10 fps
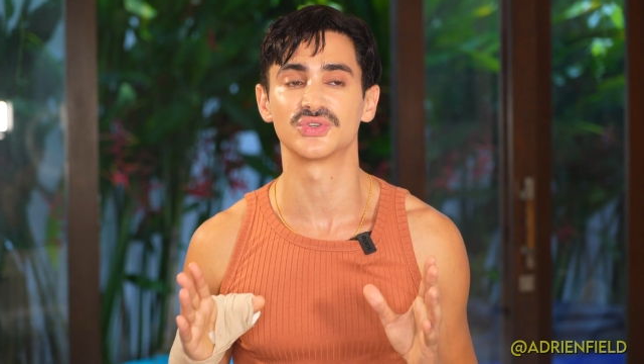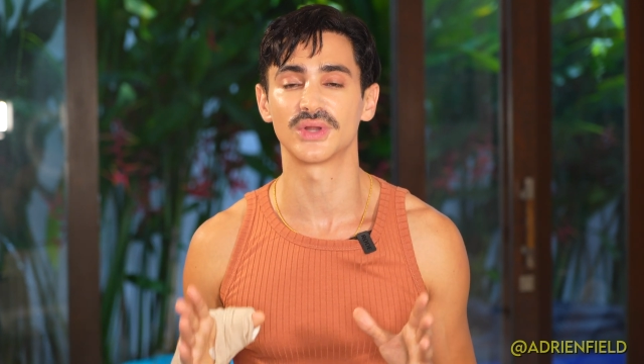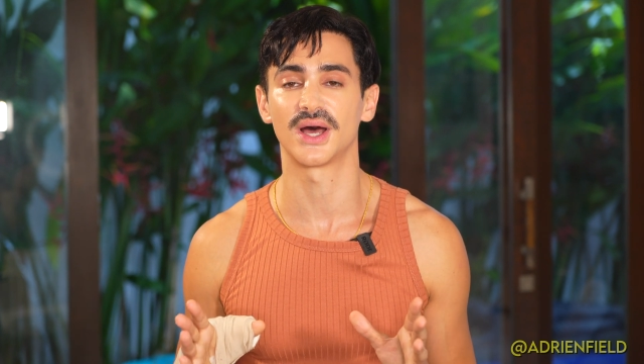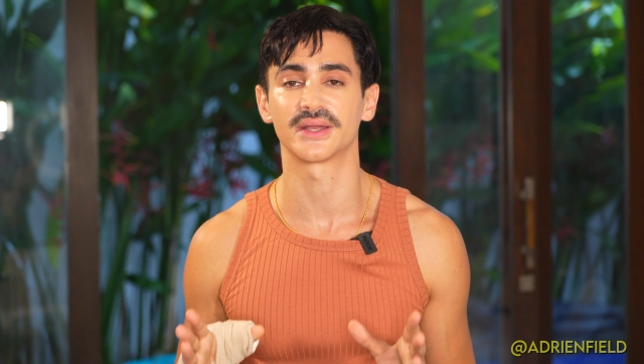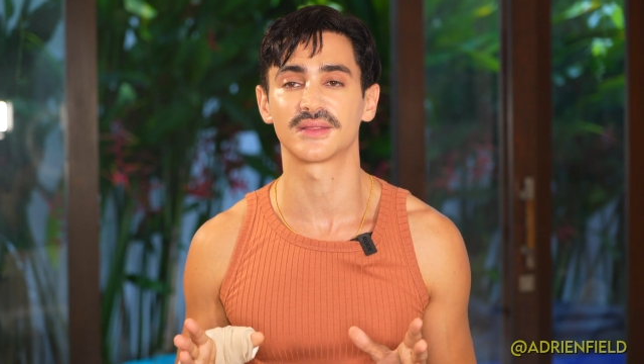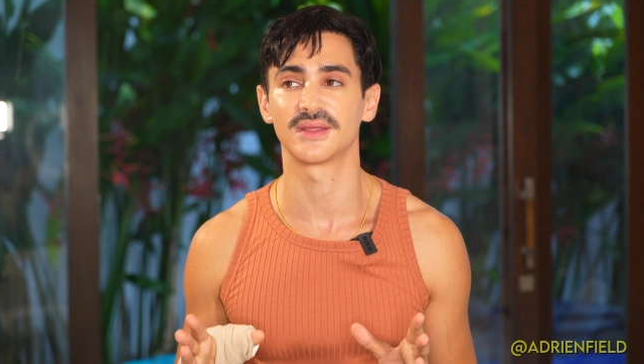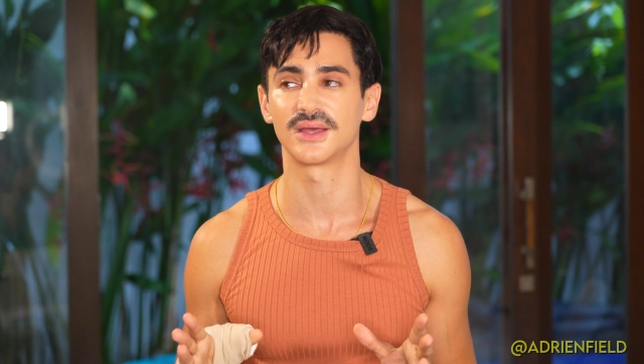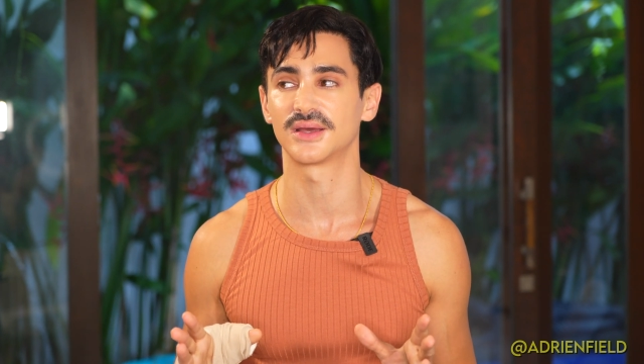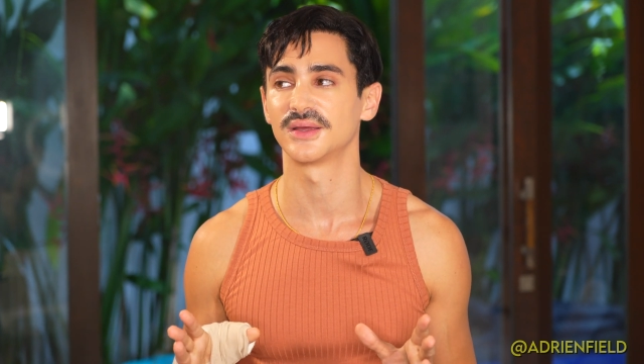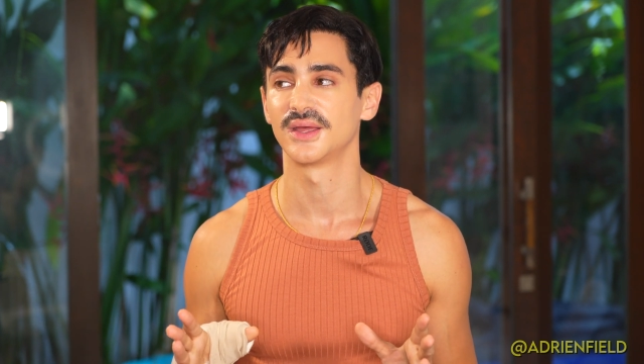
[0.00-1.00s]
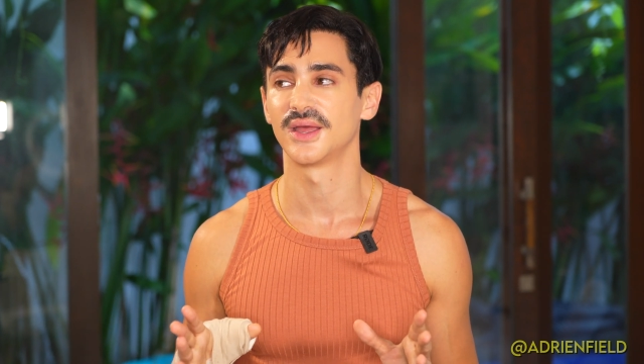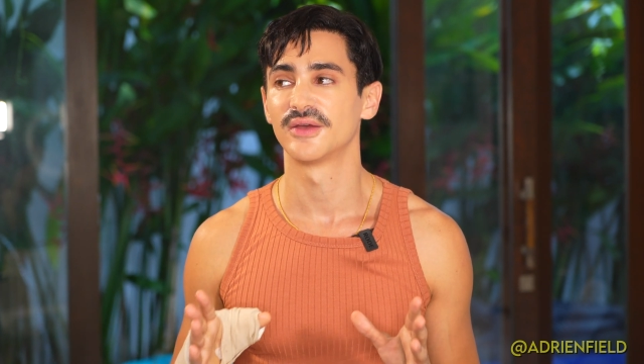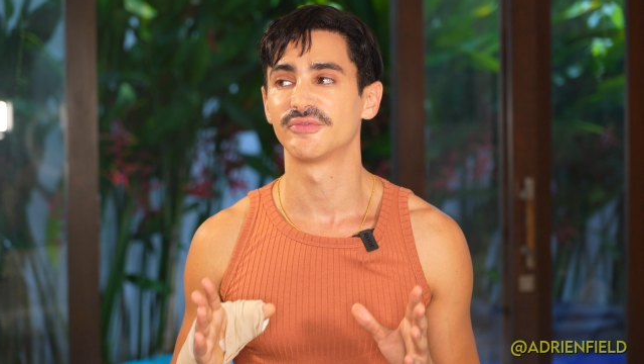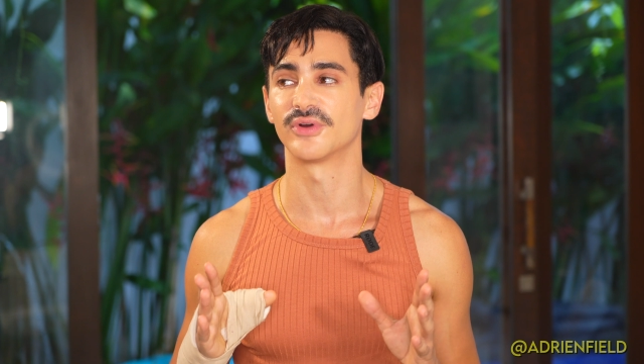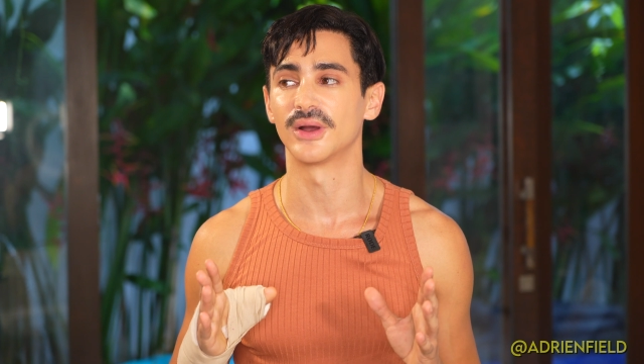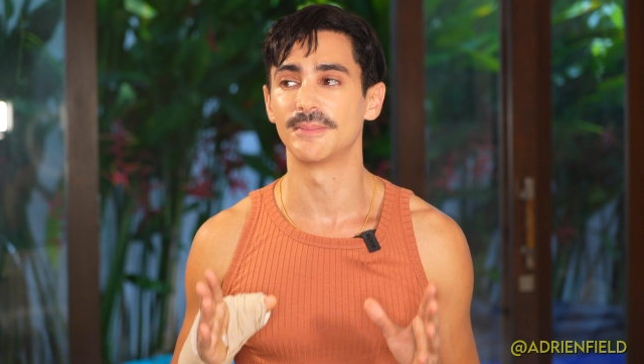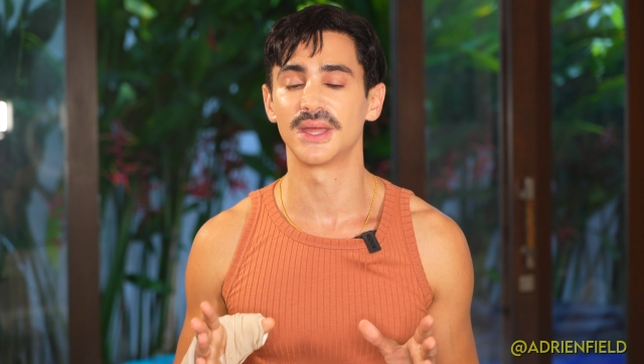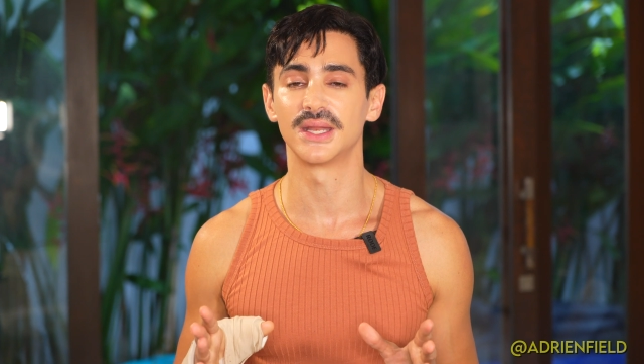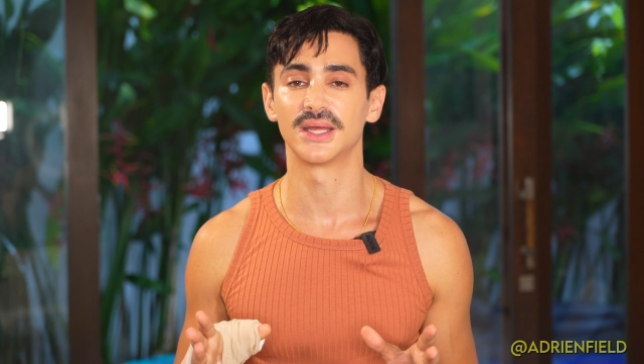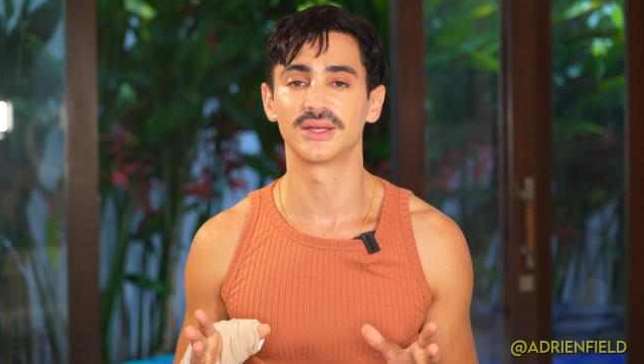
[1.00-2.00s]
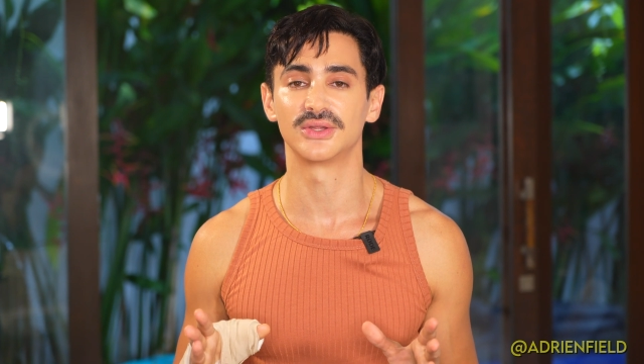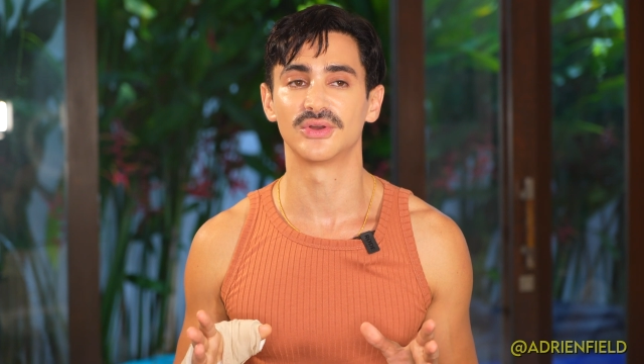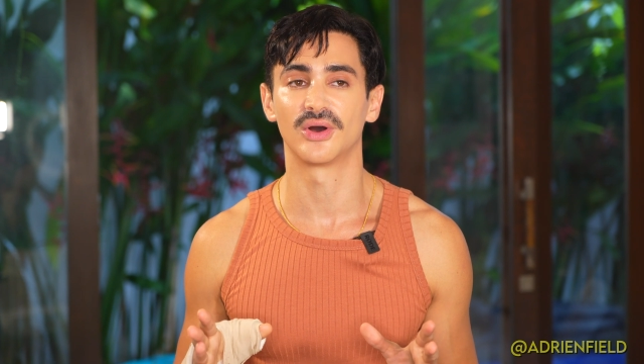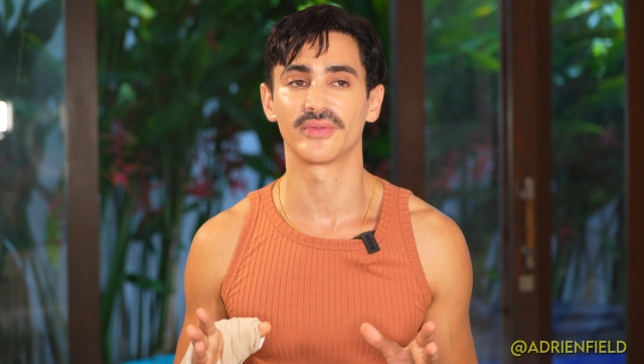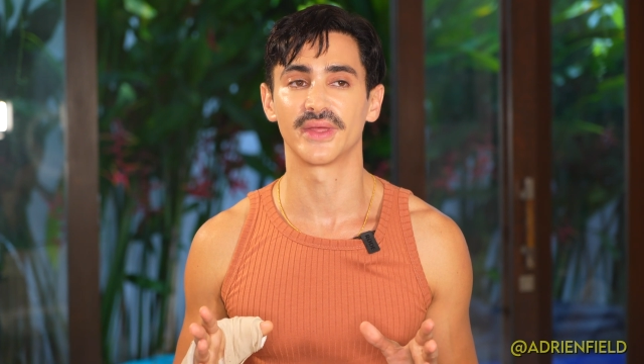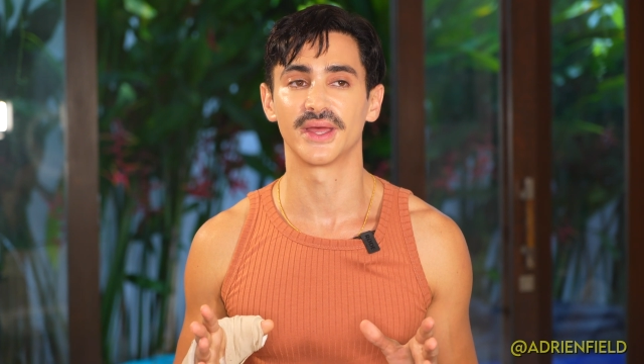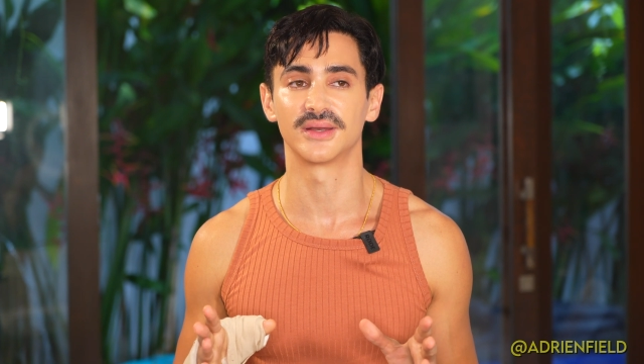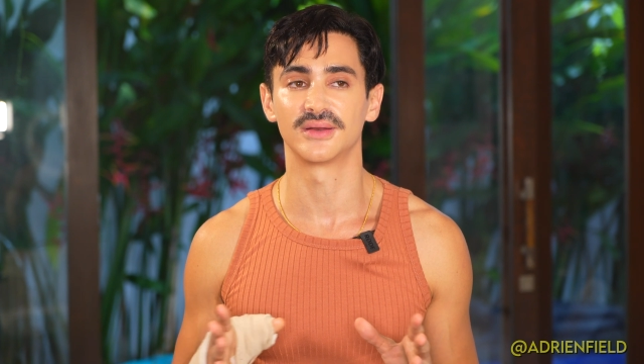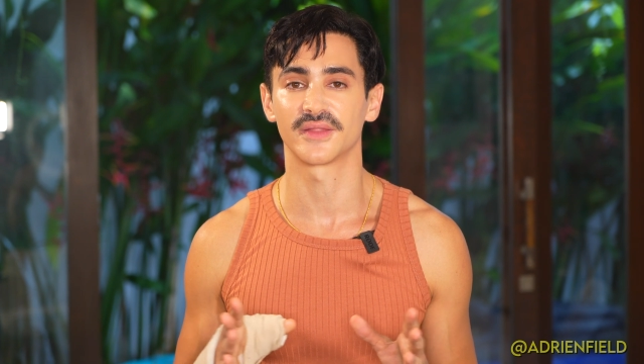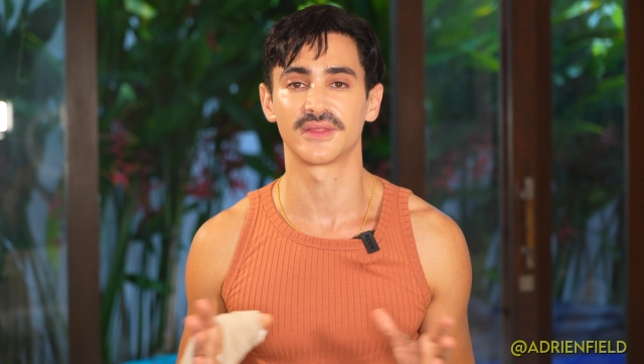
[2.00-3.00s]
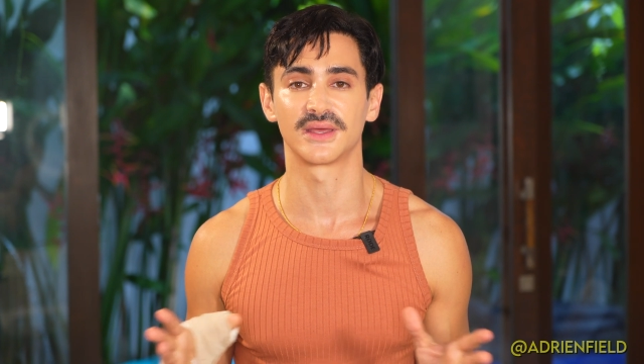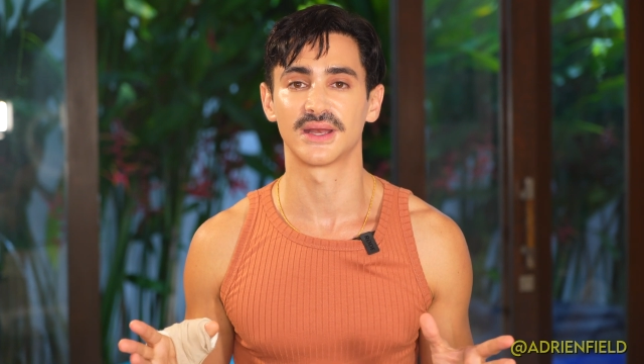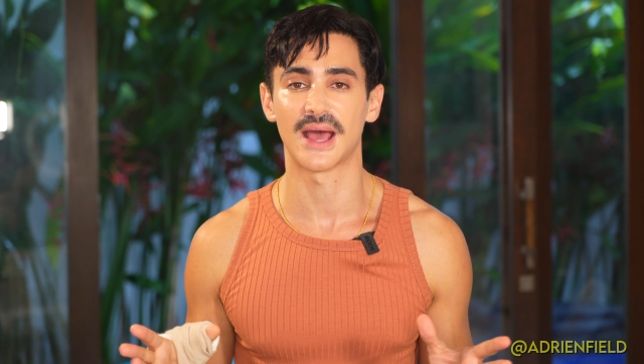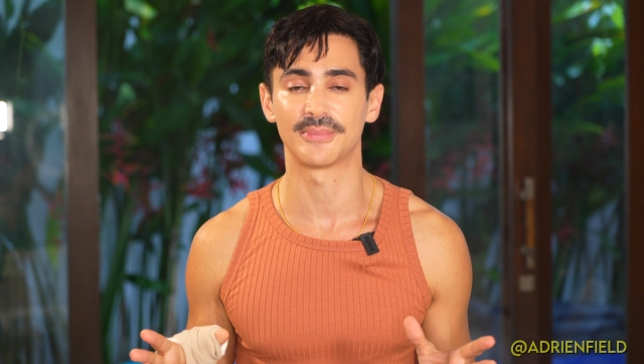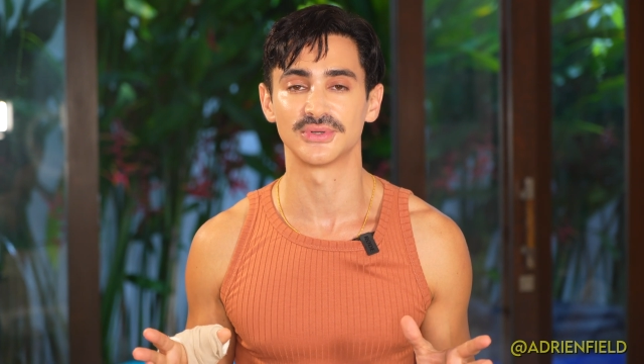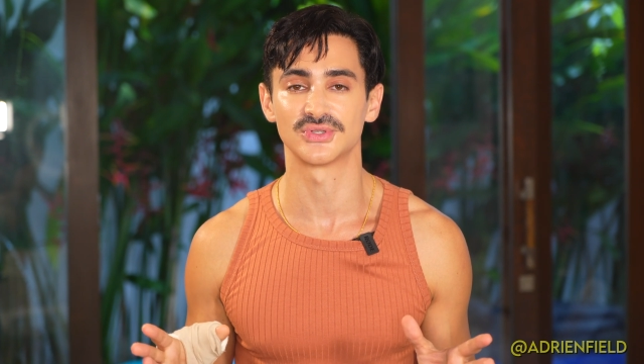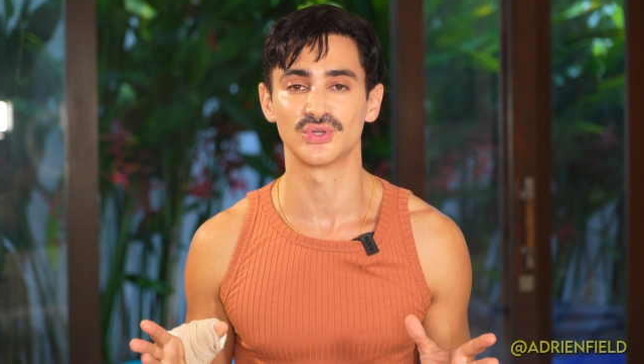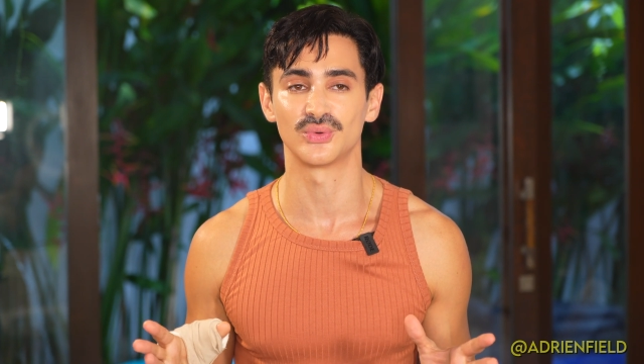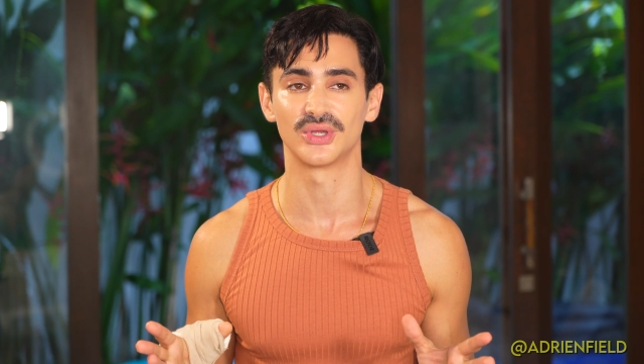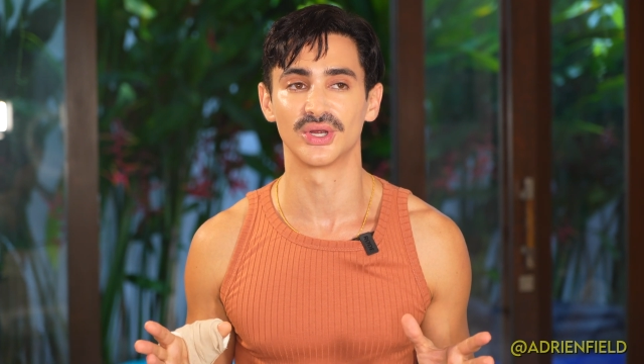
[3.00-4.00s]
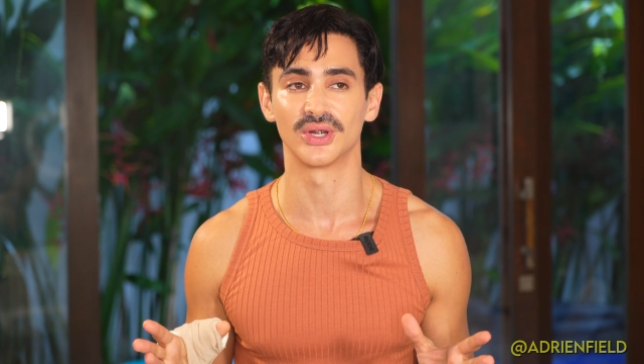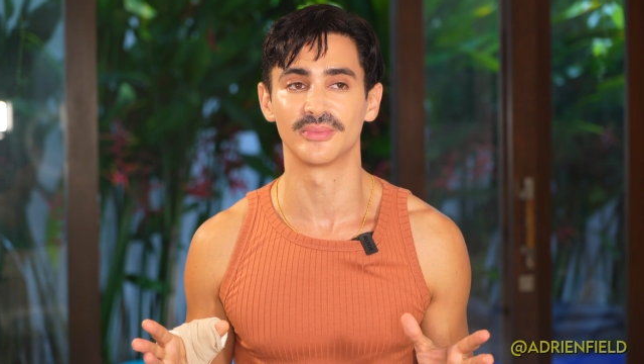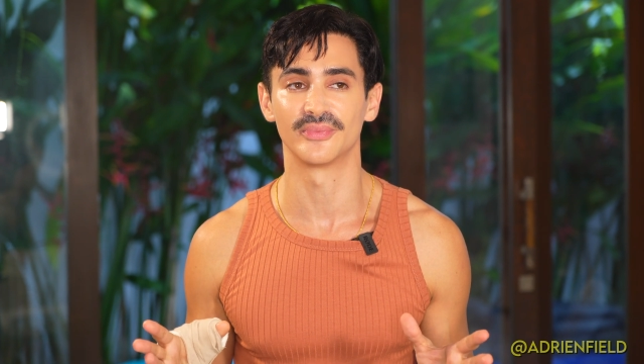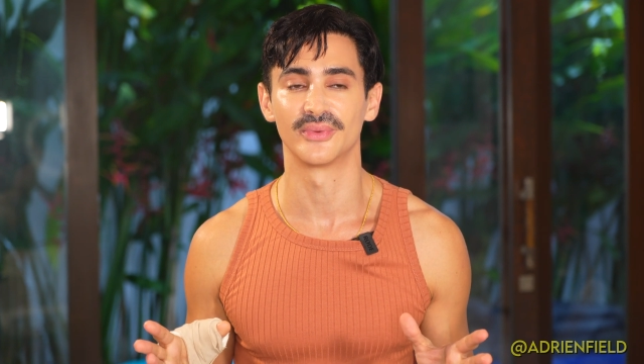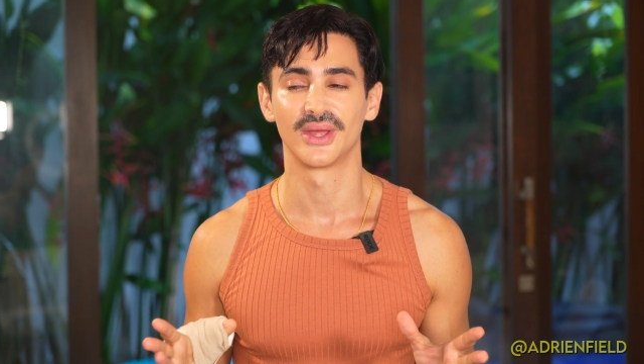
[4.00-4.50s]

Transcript: Do not think for a minute, you know, that nothing can happen to you here.